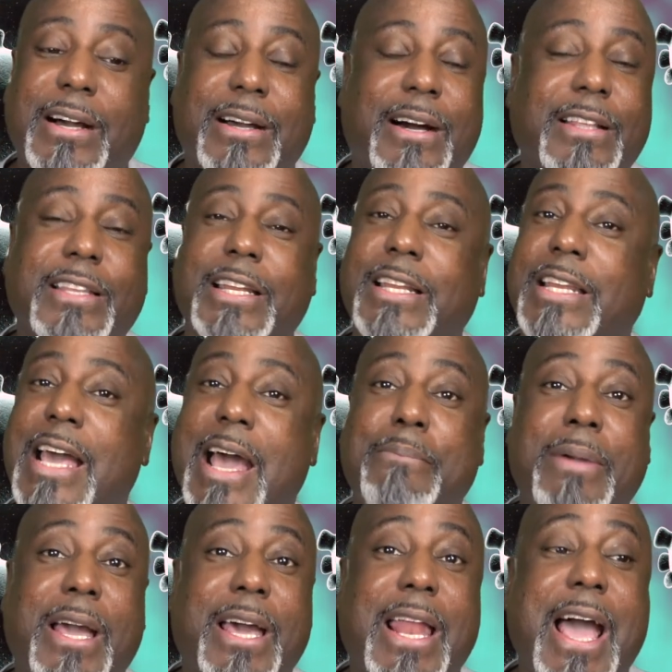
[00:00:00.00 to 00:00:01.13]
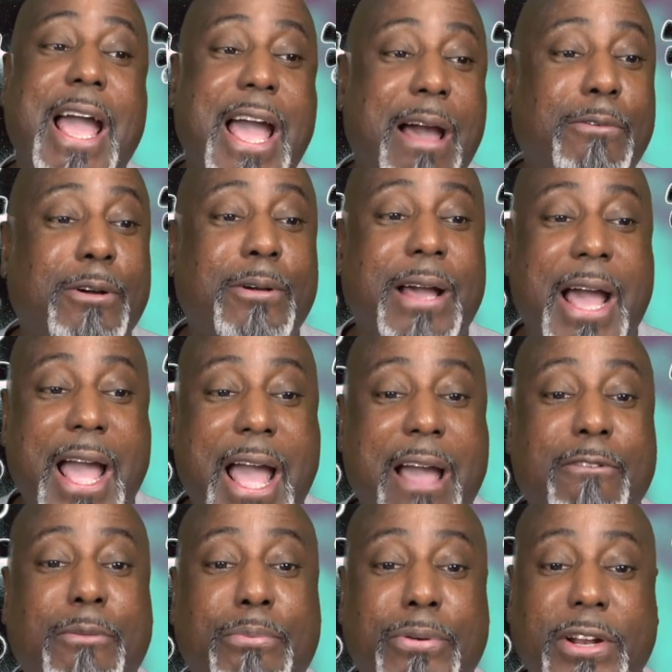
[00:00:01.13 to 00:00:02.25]
other than that, man, I have a I have
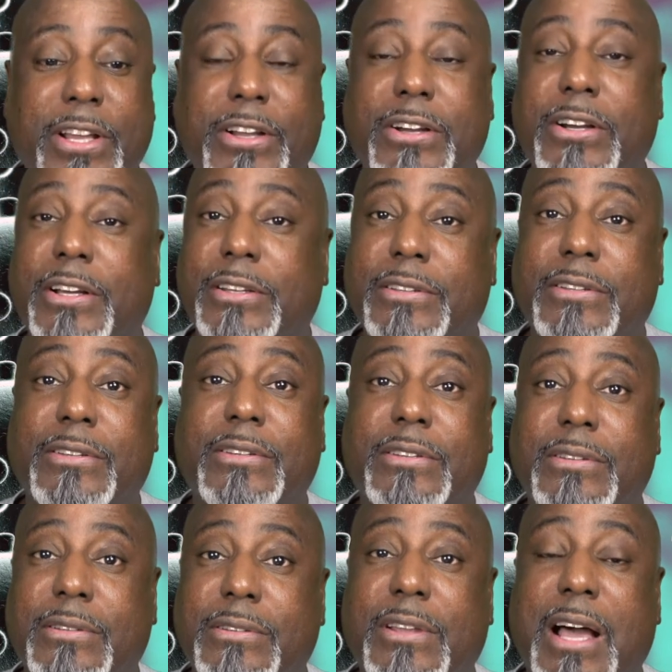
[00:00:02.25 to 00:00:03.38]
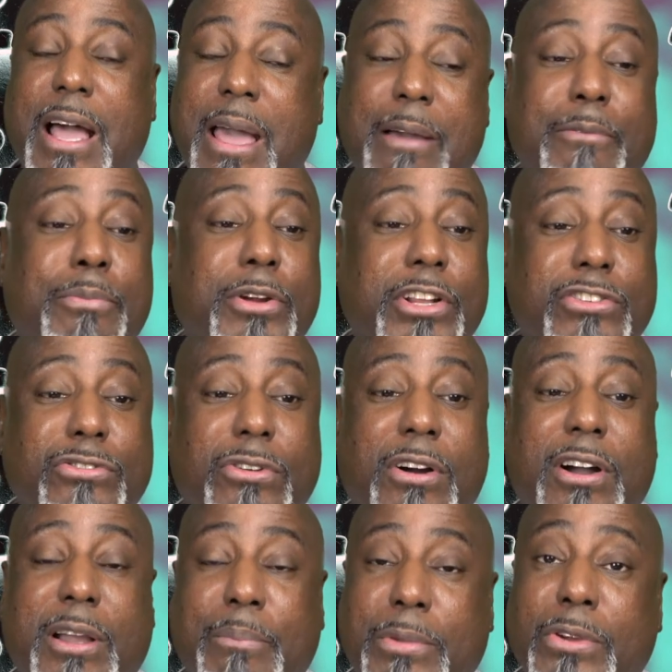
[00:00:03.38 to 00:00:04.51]
a pretty good, I have a pretty
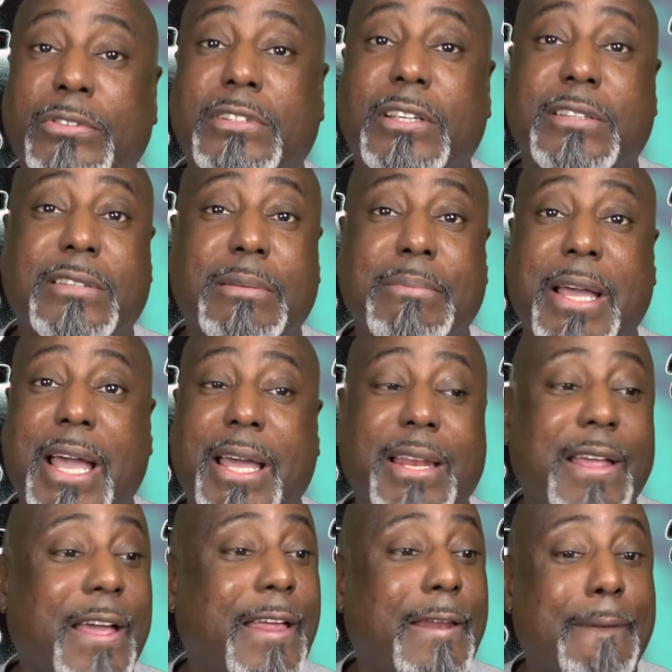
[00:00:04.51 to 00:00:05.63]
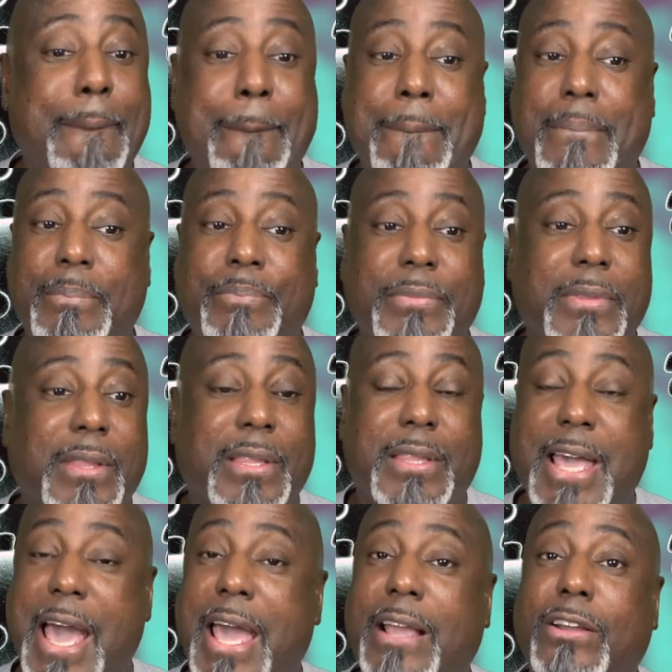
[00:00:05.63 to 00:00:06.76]
strong immune system, man, and
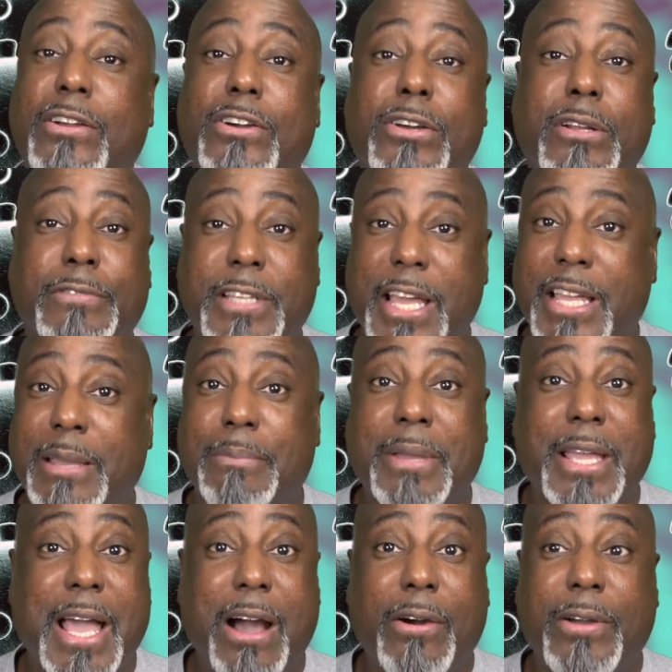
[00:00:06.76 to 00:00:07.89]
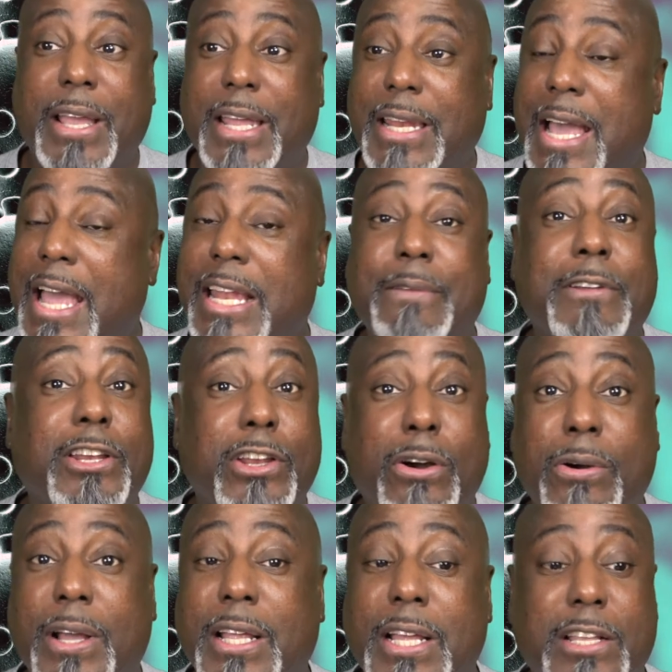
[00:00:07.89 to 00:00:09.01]
that could have taken me out, and I didn't even know
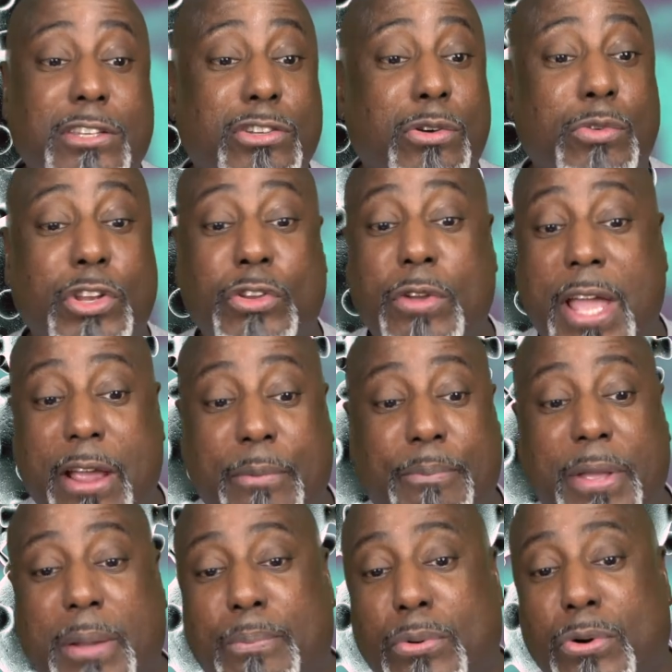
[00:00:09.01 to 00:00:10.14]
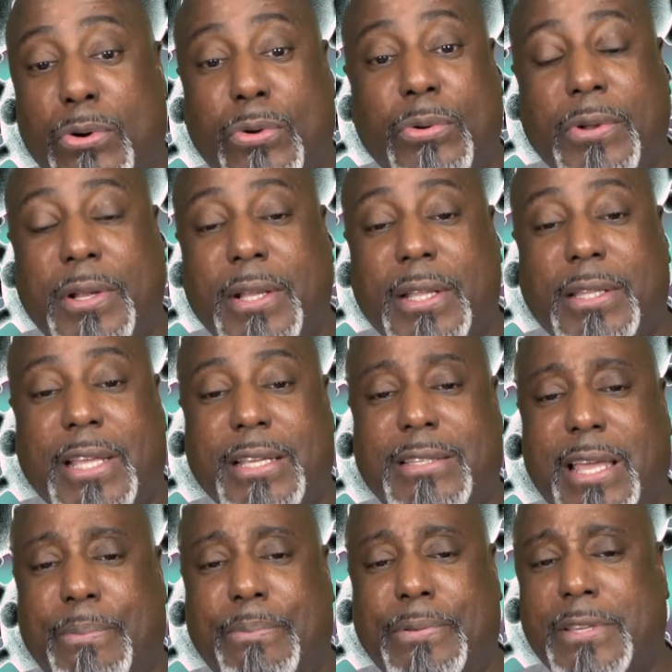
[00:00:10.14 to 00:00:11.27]
it. So when you hear people, they
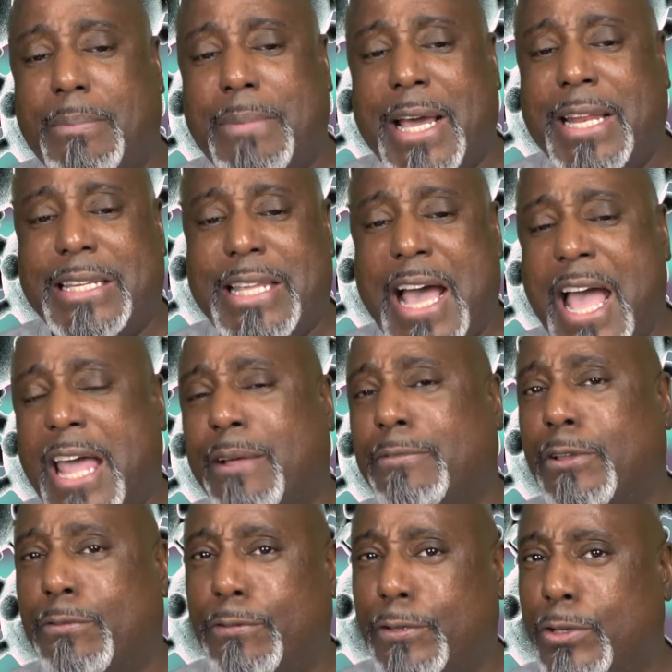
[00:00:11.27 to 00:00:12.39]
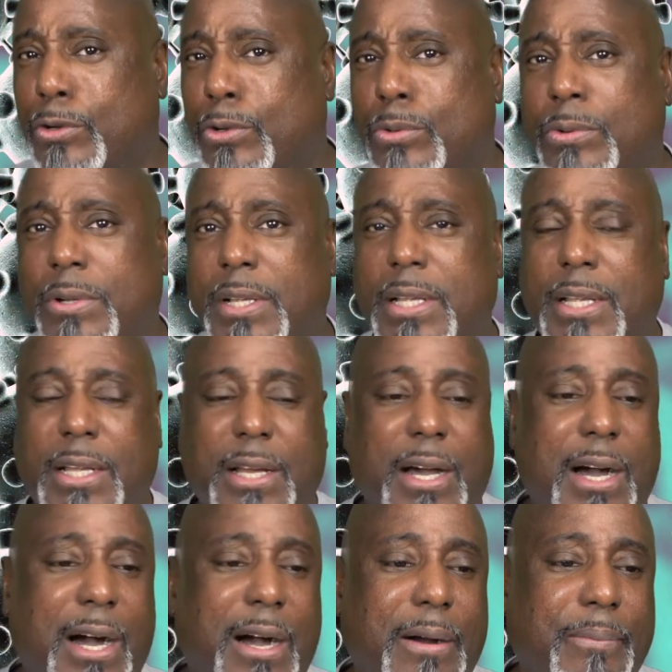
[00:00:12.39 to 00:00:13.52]
say somebody died of the flu.
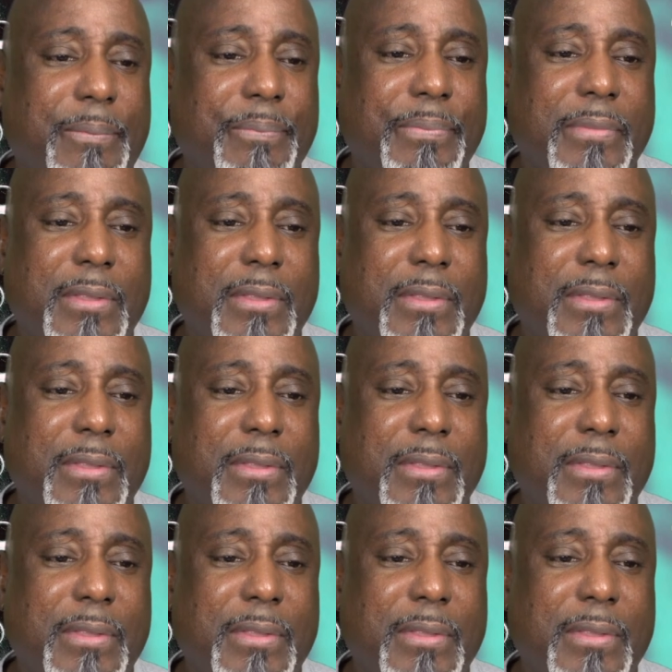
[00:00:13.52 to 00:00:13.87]
Um,